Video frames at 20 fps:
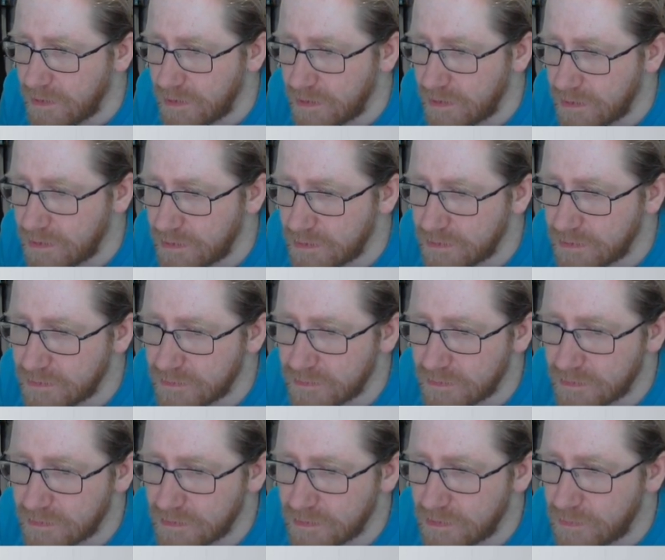And
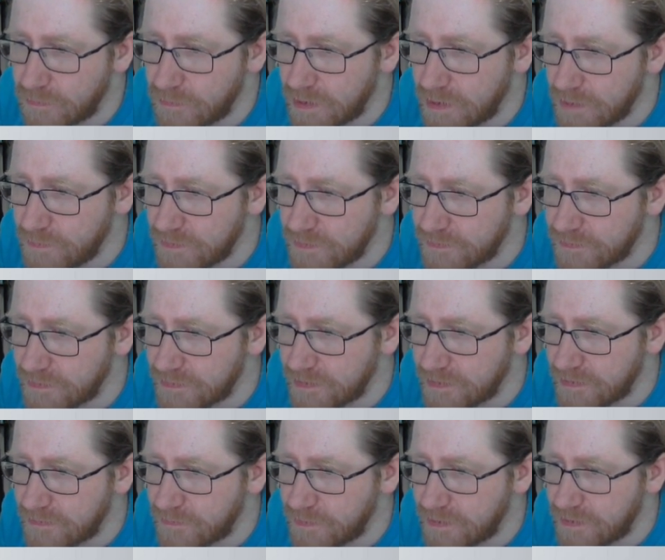while we're doing
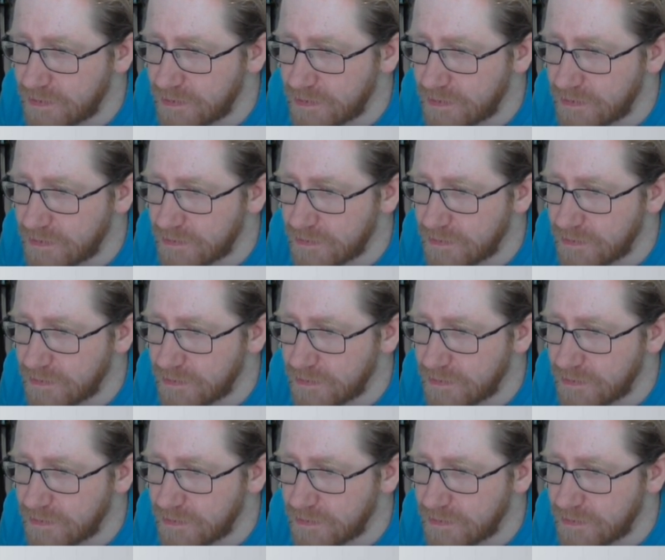that, we can